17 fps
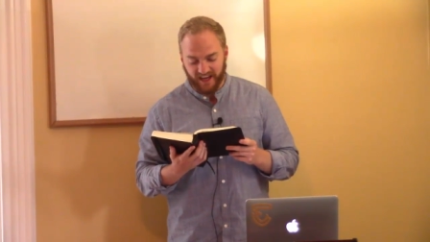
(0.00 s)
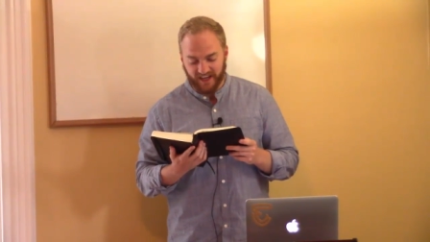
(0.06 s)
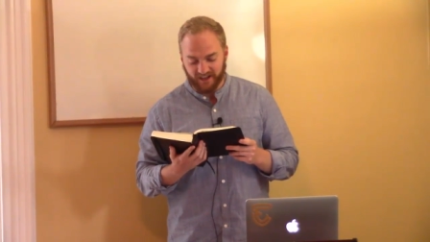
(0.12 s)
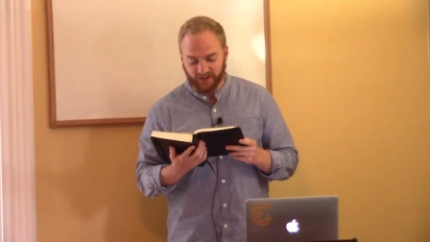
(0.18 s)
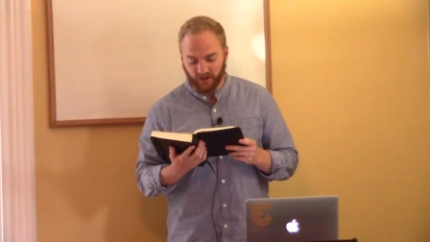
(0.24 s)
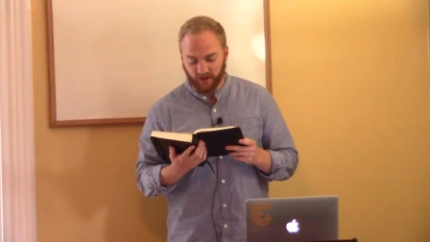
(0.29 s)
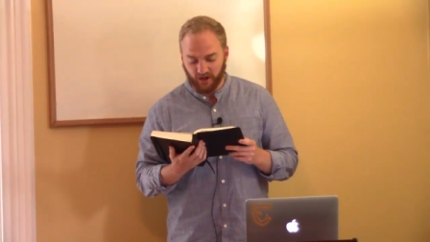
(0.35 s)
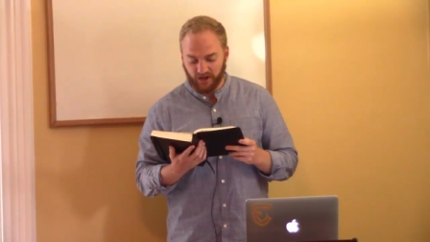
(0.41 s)
He
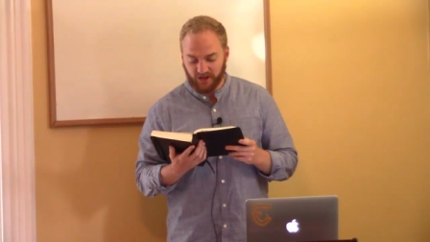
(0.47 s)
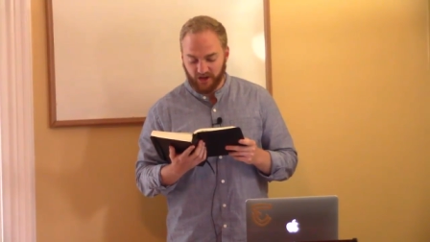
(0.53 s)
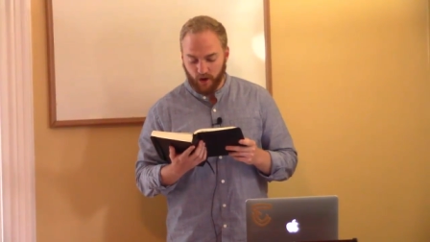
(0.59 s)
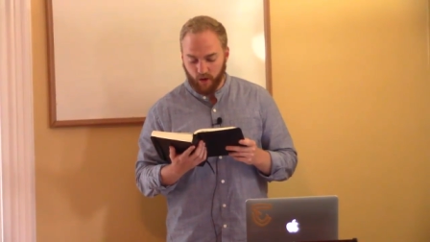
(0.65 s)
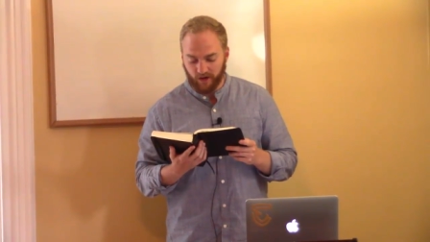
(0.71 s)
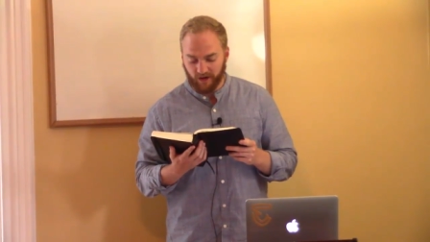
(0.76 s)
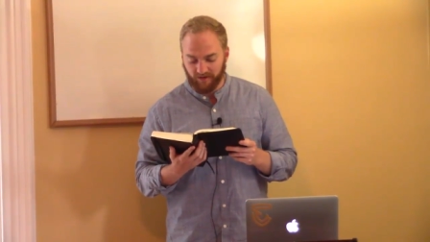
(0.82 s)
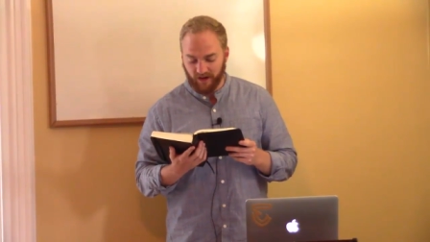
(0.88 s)
took a
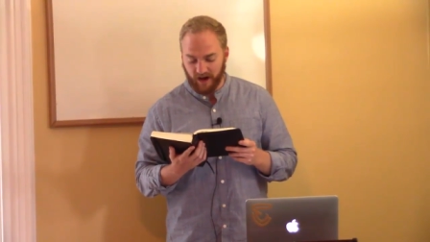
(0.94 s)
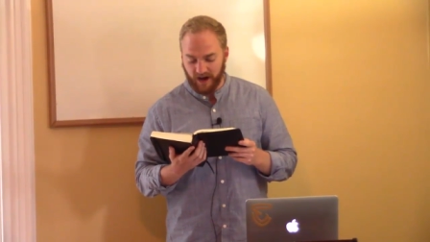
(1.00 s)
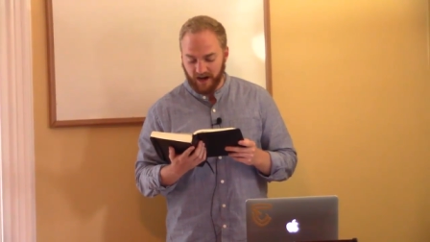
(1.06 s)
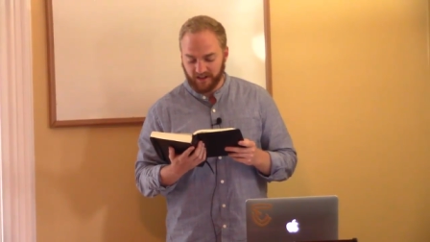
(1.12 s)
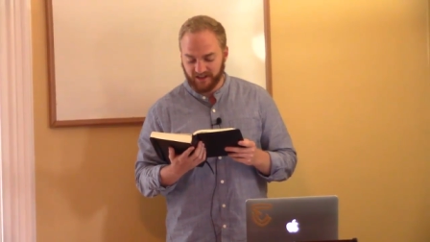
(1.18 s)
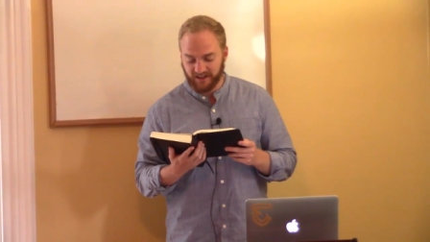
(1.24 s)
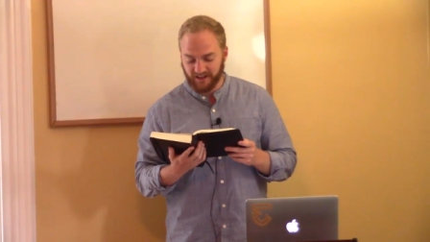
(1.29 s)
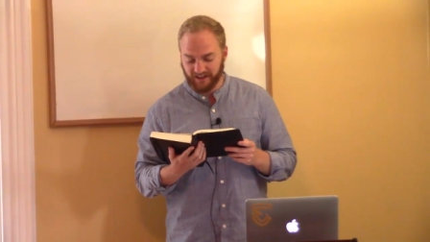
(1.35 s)
yoke of
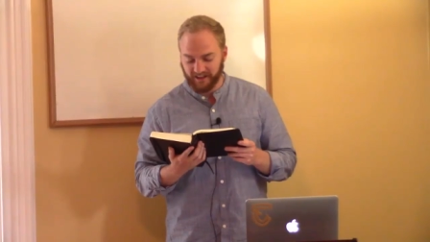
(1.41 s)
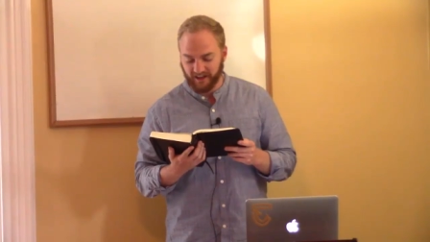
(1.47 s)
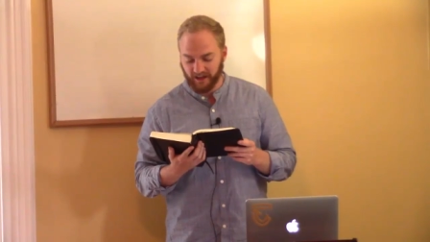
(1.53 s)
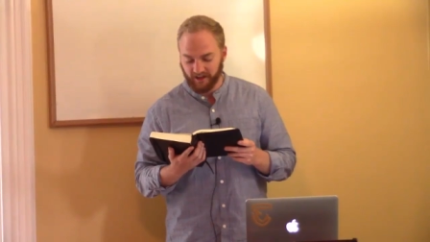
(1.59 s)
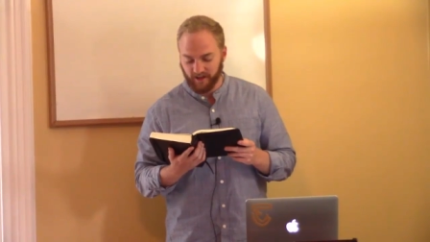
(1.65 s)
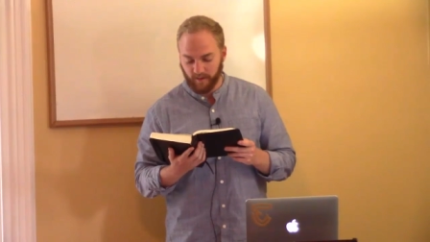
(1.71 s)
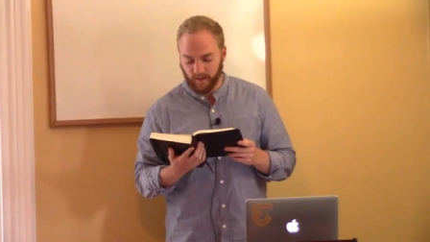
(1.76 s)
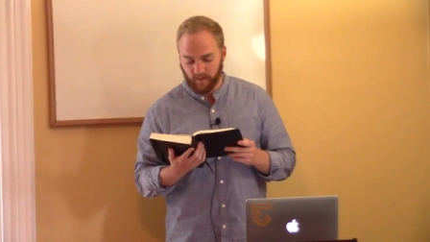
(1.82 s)
oxen and
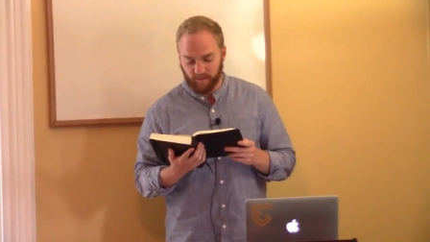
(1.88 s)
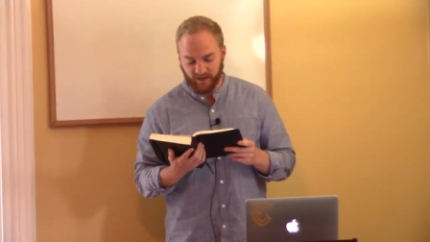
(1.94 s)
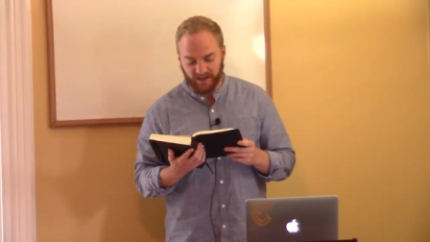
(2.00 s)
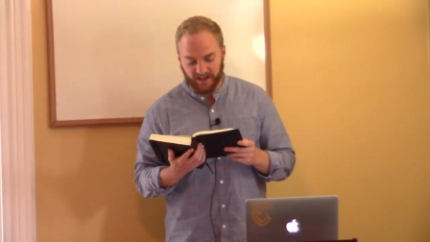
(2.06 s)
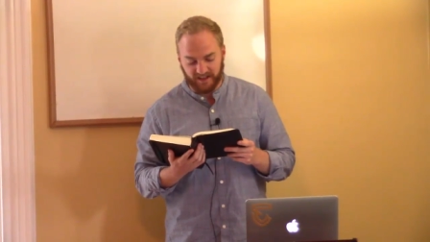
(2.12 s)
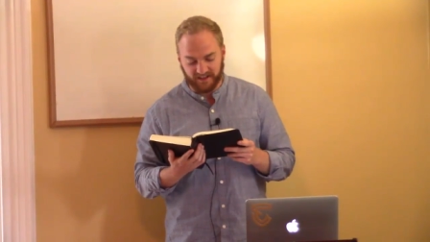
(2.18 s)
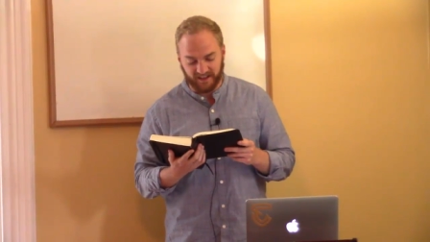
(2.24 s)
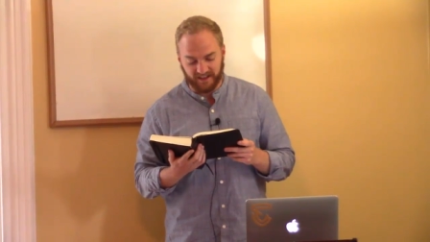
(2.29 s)
cut them in
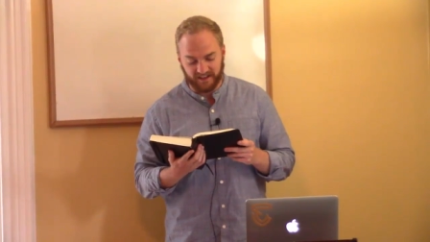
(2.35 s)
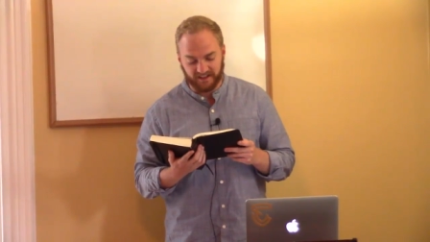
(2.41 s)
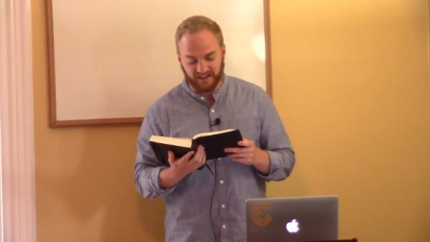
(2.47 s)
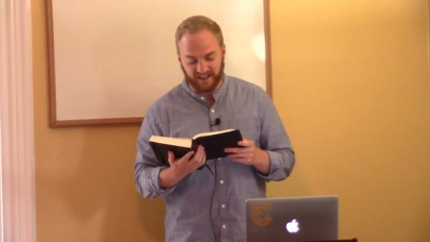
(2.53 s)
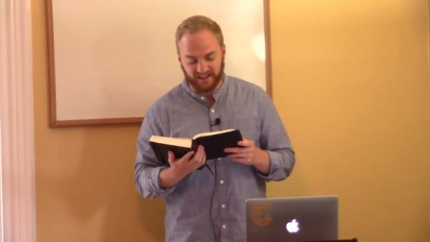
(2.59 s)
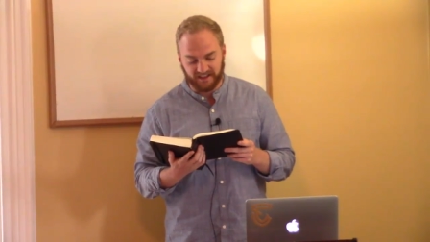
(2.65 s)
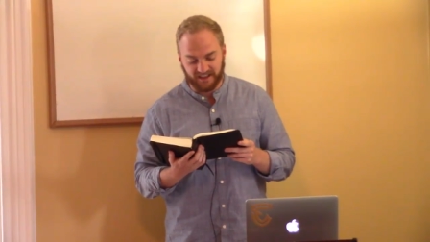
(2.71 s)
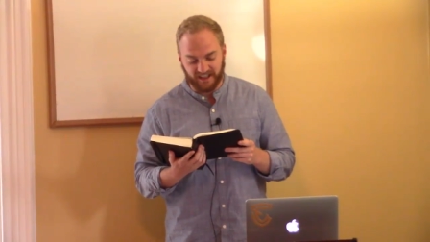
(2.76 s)

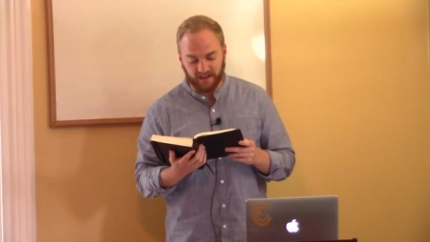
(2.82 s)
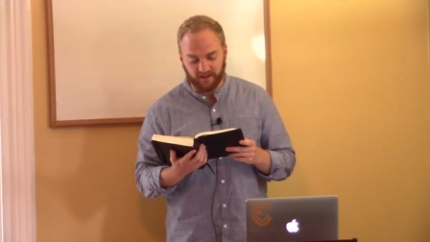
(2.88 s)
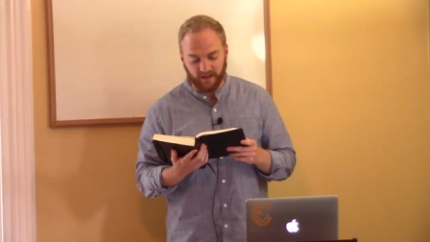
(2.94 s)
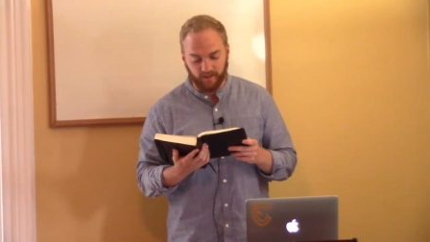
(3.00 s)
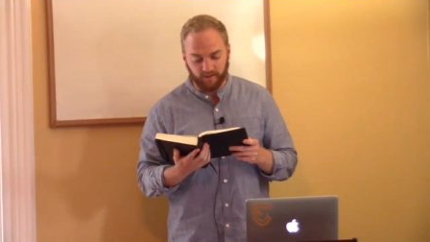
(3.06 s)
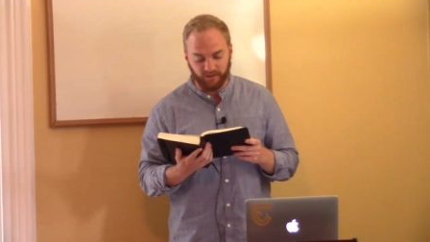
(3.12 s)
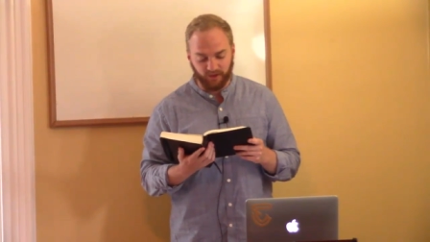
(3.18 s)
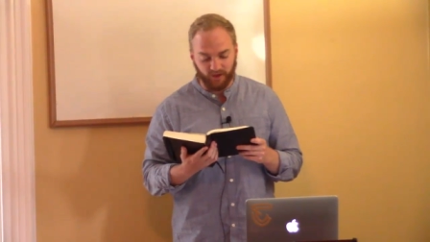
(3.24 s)
pieces and sent
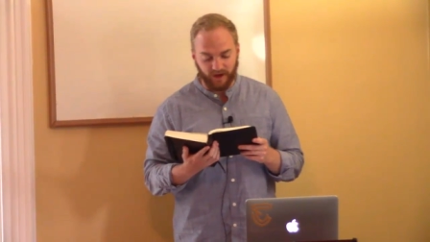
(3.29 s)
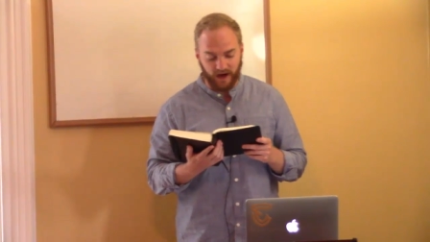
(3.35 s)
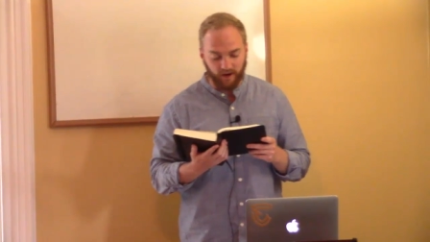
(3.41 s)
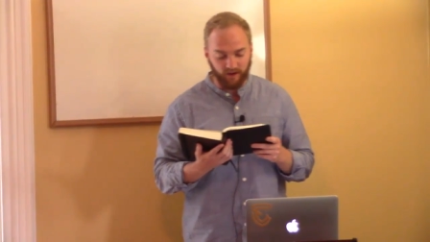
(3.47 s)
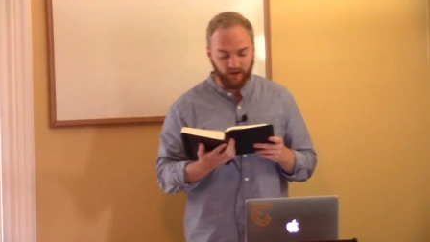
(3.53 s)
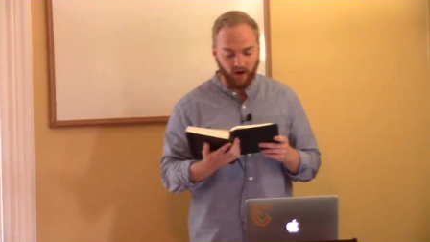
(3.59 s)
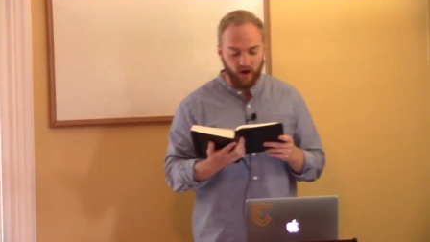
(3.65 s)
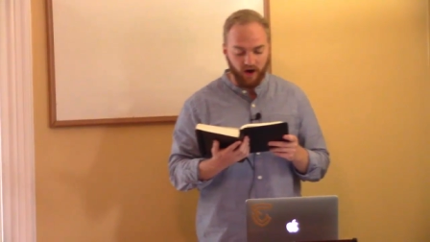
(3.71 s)
them throughout